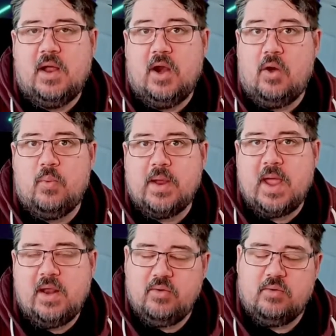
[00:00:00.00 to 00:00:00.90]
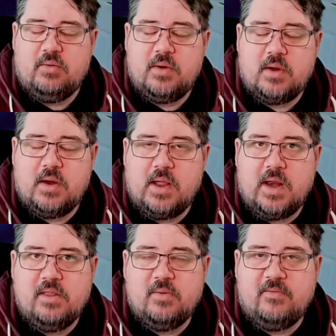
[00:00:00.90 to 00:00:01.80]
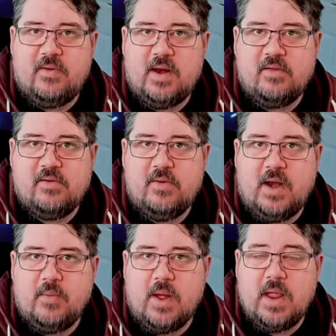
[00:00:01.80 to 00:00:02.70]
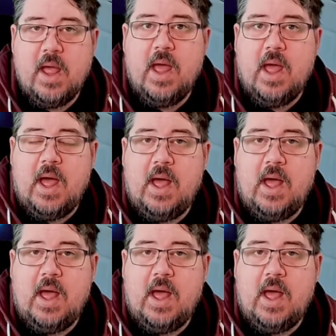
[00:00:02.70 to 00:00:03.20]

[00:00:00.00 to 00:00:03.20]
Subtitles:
long weekend, or you're going to get into it fairly soon anyway.